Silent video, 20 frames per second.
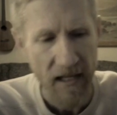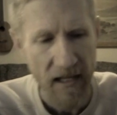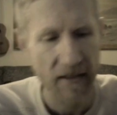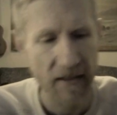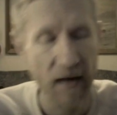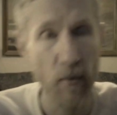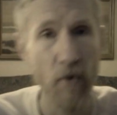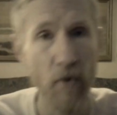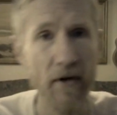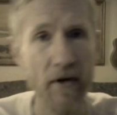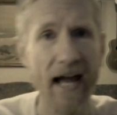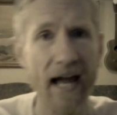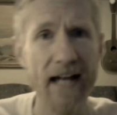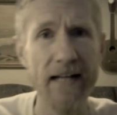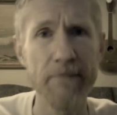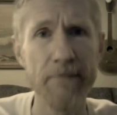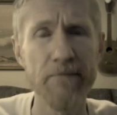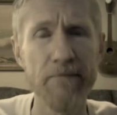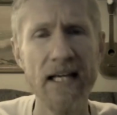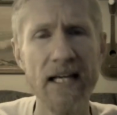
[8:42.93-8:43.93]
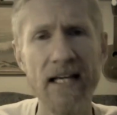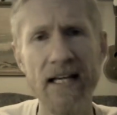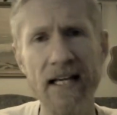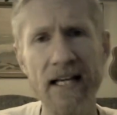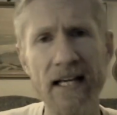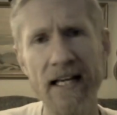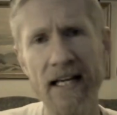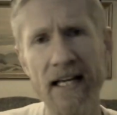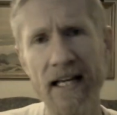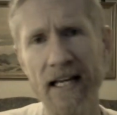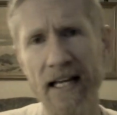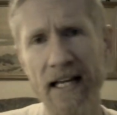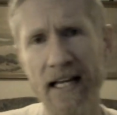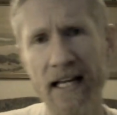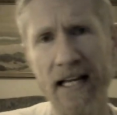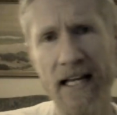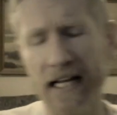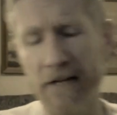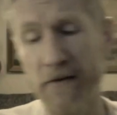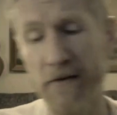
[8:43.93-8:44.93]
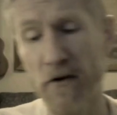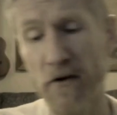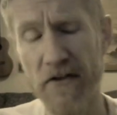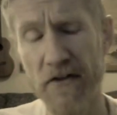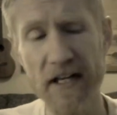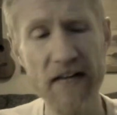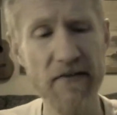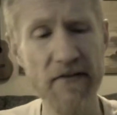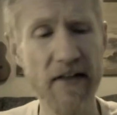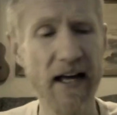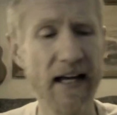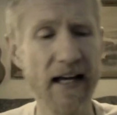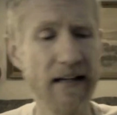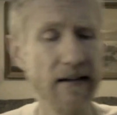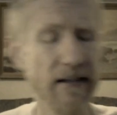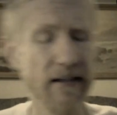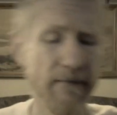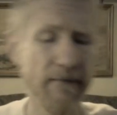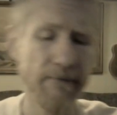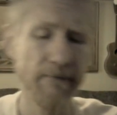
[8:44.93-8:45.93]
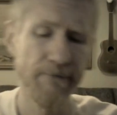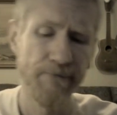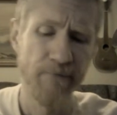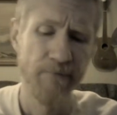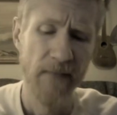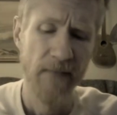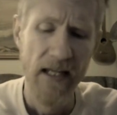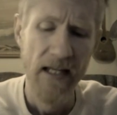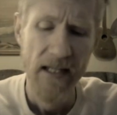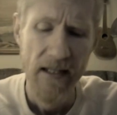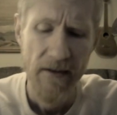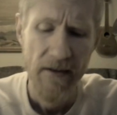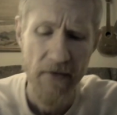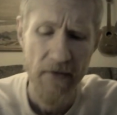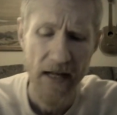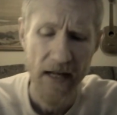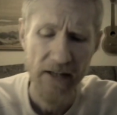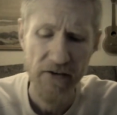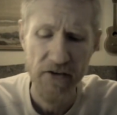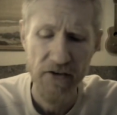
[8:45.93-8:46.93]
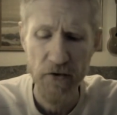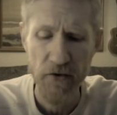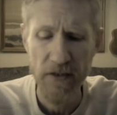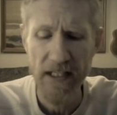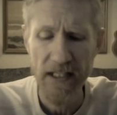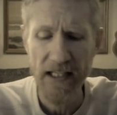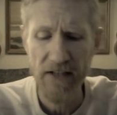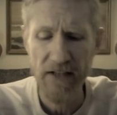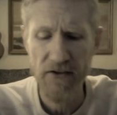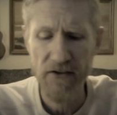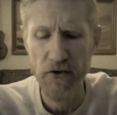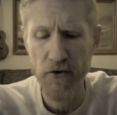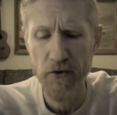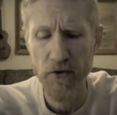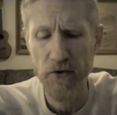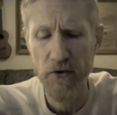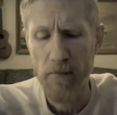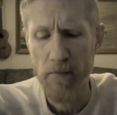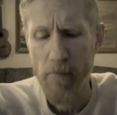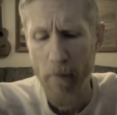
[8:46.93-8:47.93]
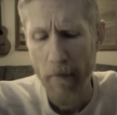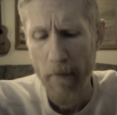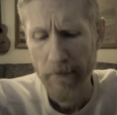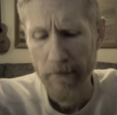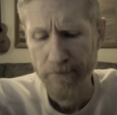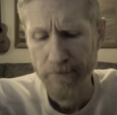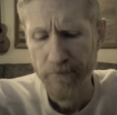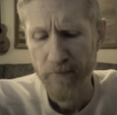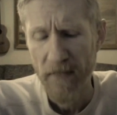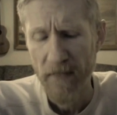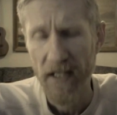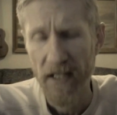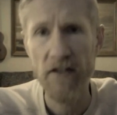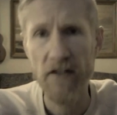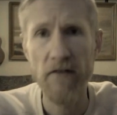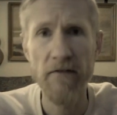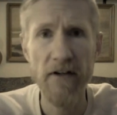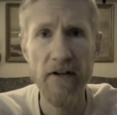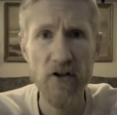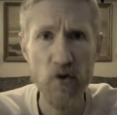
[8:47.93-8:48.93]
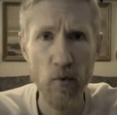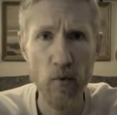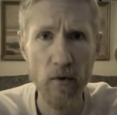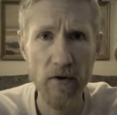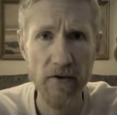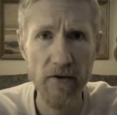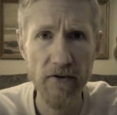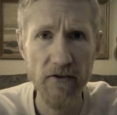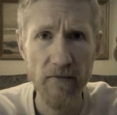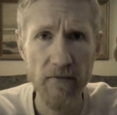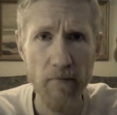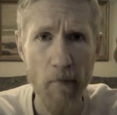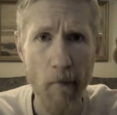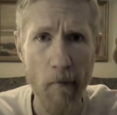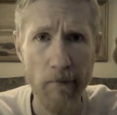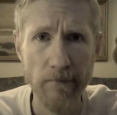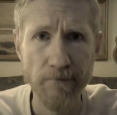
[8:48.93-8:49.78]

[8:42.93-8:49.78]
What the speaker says: They won't have it. And if you think that that's unique to individuals